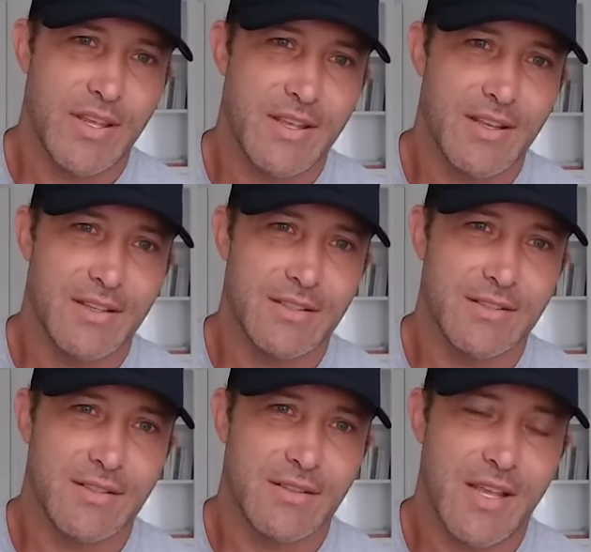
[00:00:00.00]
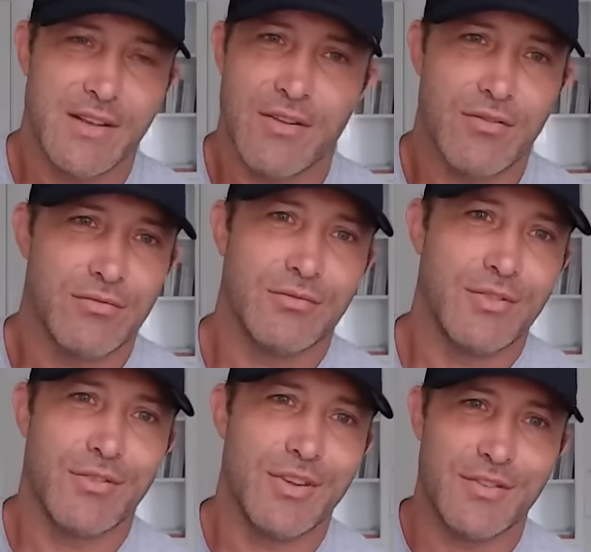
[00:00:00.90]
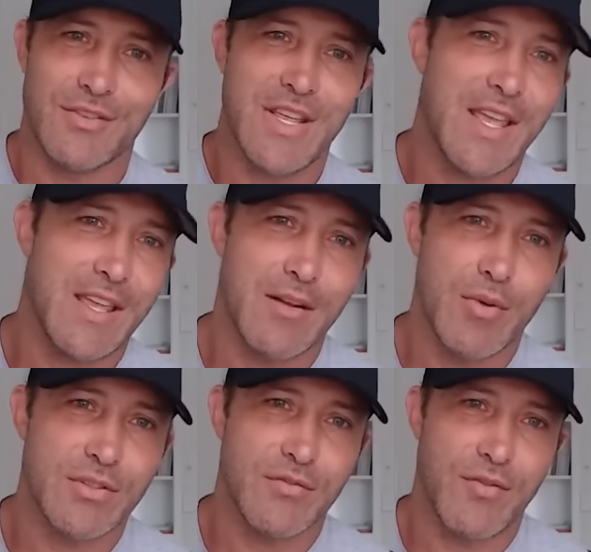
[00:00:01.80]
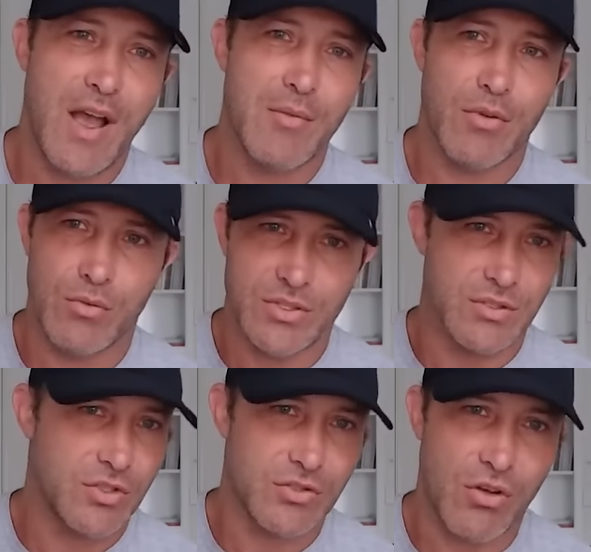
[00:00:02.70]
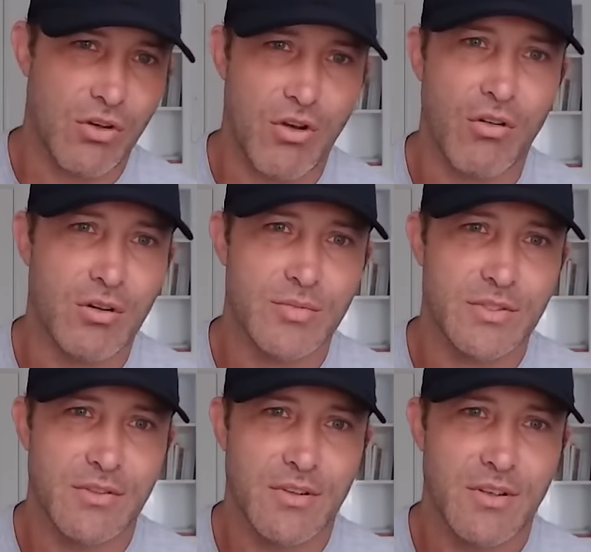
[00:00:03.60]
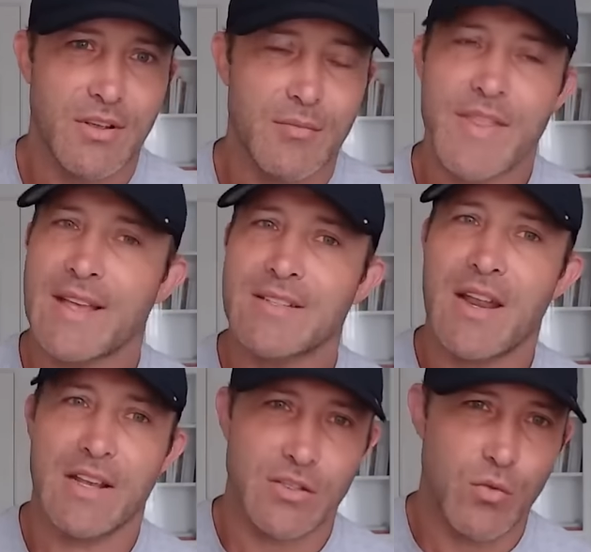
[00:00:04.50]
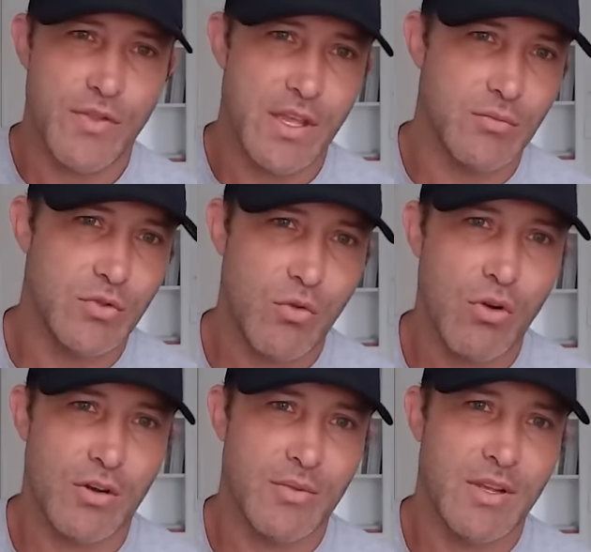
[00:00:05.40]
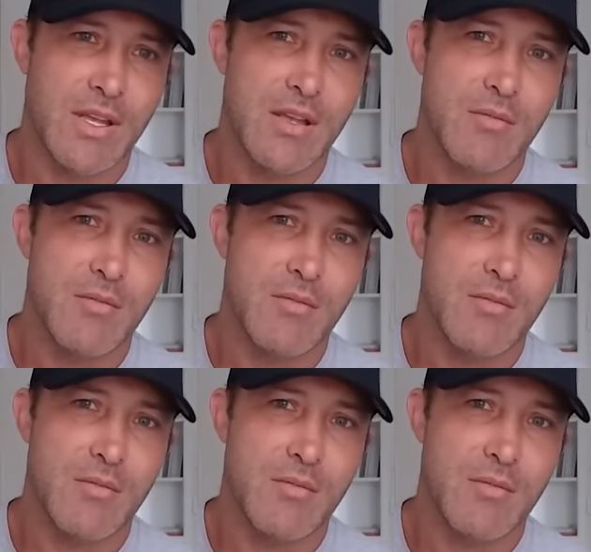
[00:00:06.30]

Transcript: because they don't, they're taking in a bunch of fiber, which is just all carbs, but that's not actually what they absorb,